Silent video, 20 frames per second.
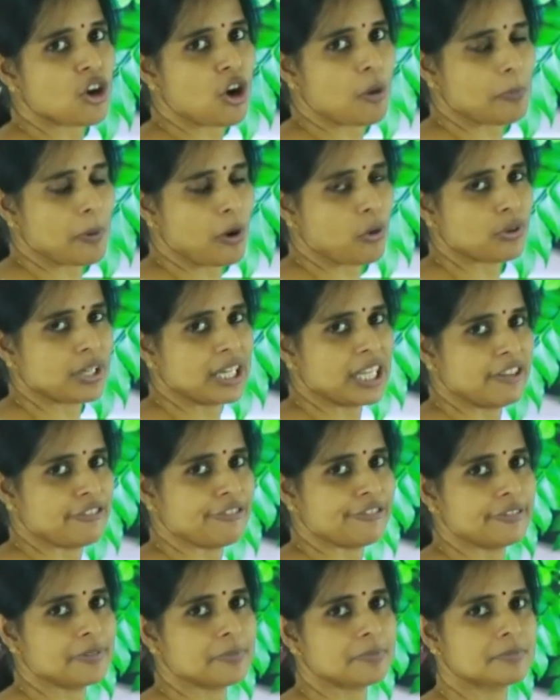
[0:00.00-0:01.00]
compound
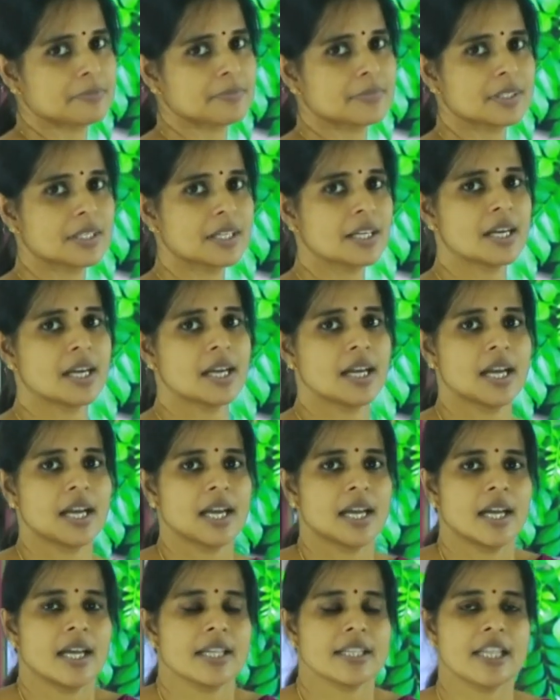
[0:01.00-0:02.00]
leaf.
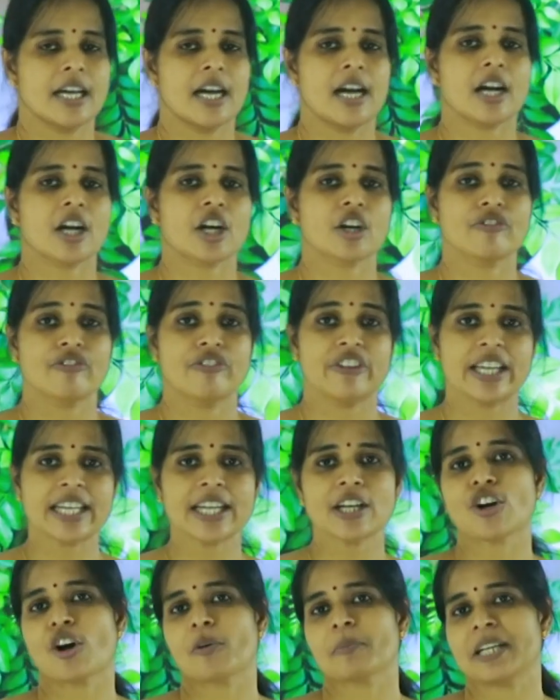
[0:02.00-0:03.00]
The
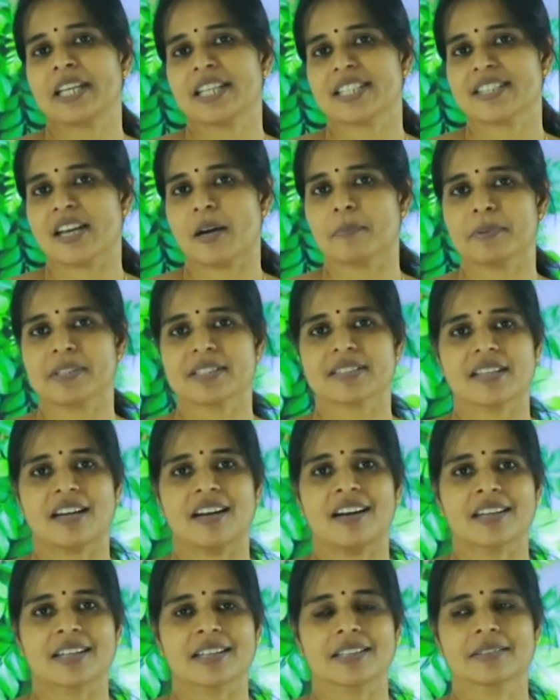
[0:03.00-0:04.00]
very common examples
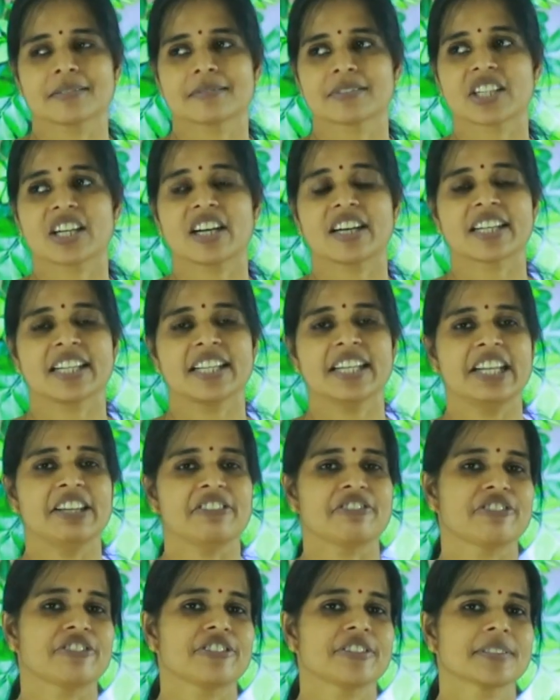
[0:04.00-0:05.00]
are curry
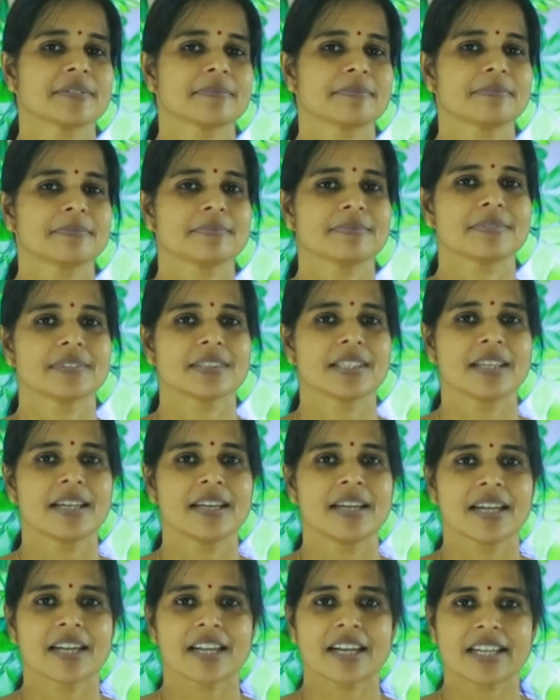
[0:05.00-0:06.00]
leaf.
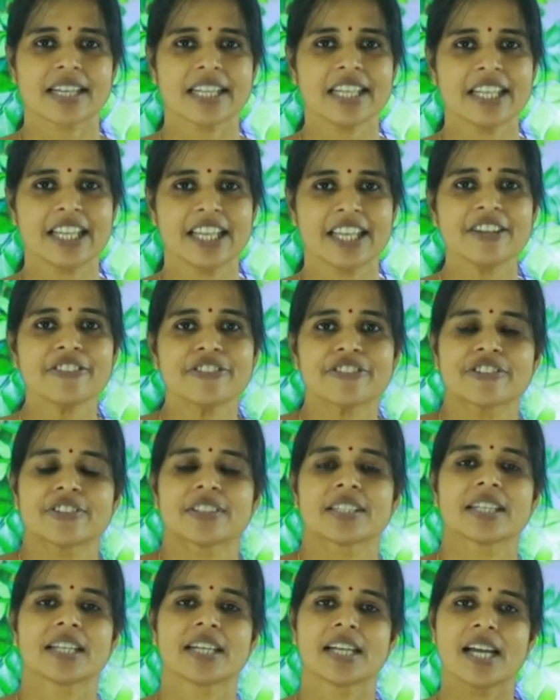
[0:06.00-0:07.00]
Curry leaf,
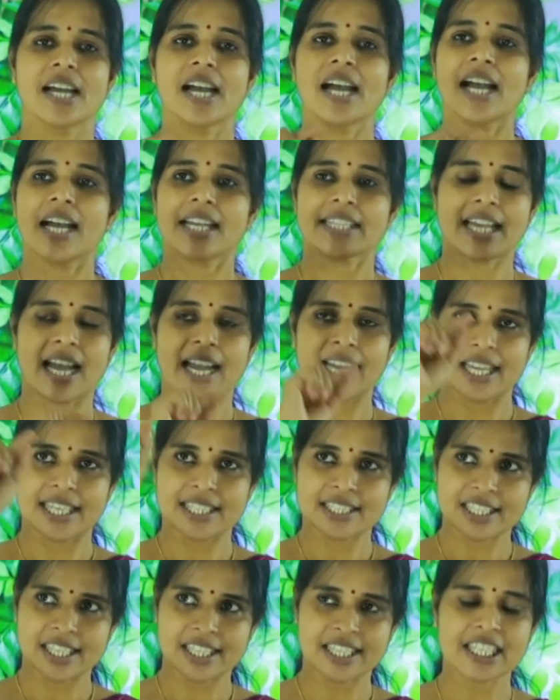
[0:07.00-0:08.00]
the
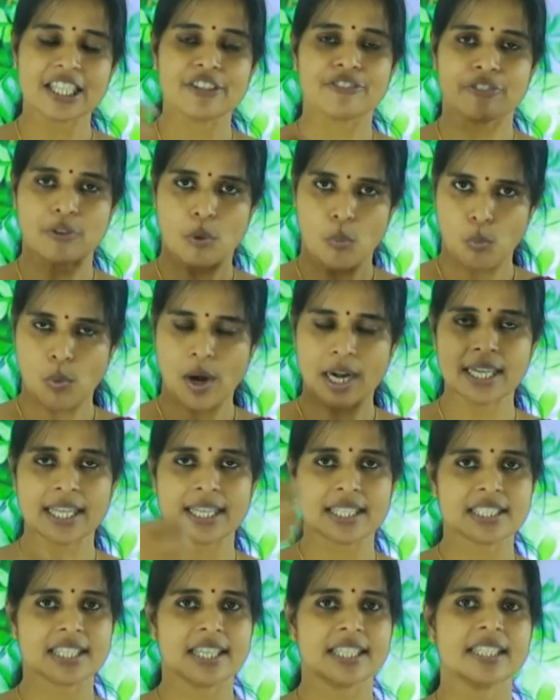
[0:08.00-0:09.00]
entire leaf, one
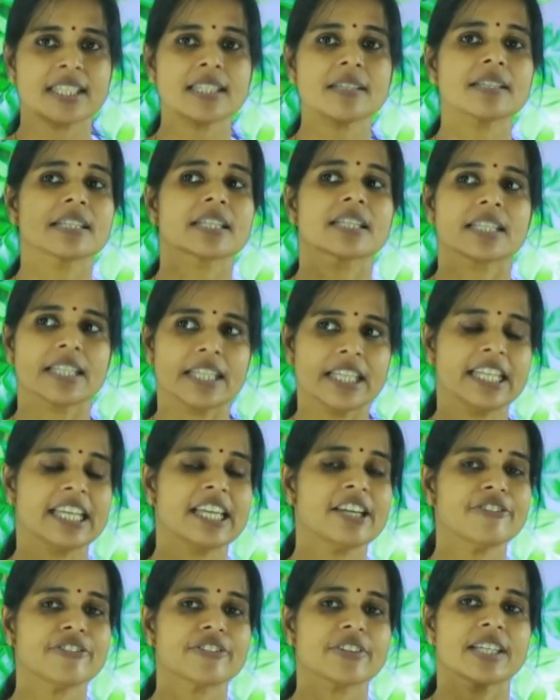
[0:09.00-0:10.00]
entire
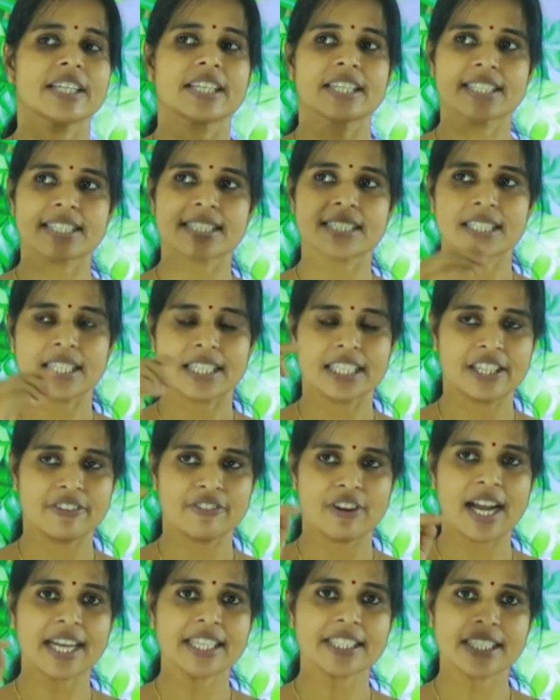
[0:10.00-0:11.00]
leaf is
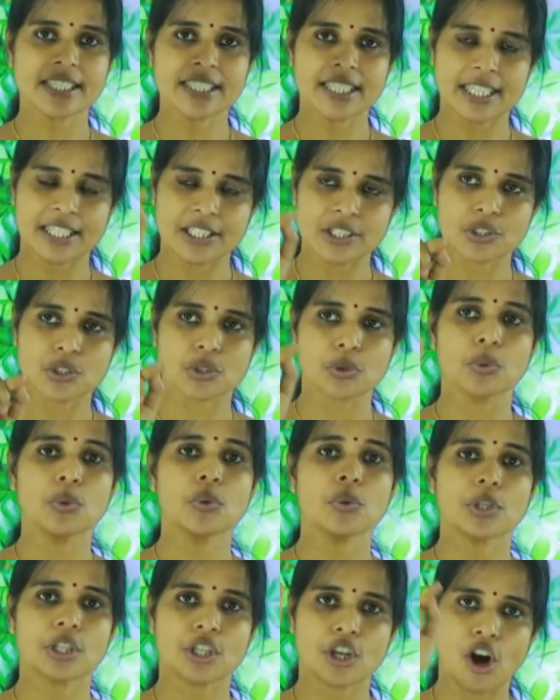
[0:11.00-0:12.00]
divided
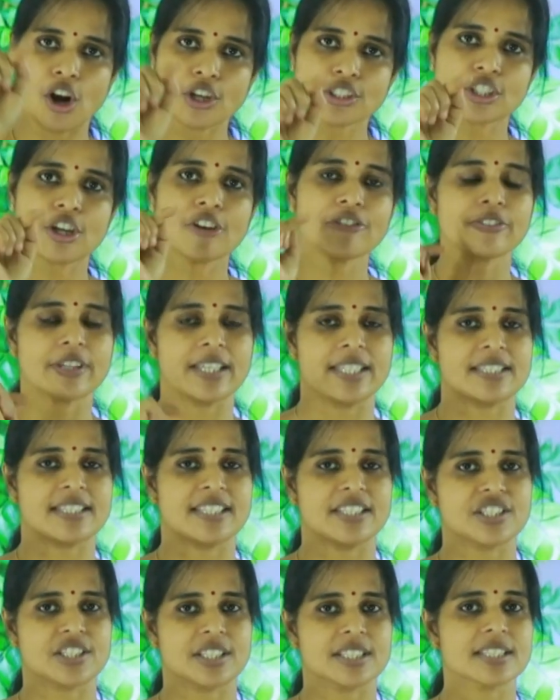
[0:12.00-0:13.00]
into lot of
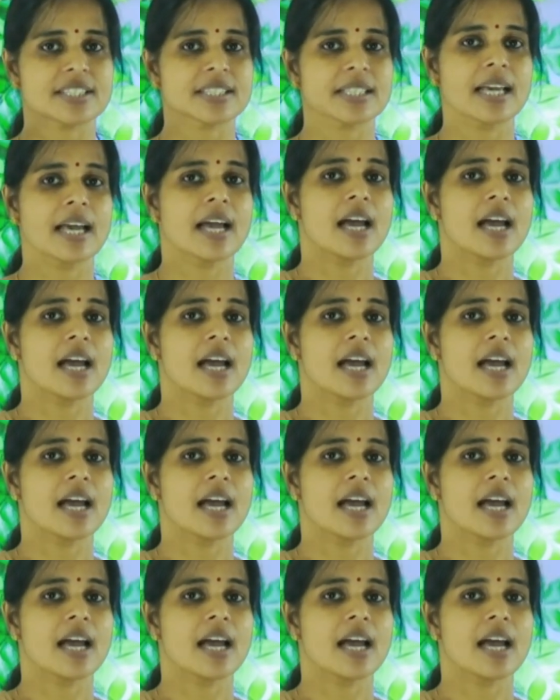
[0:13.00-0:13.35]
incisions,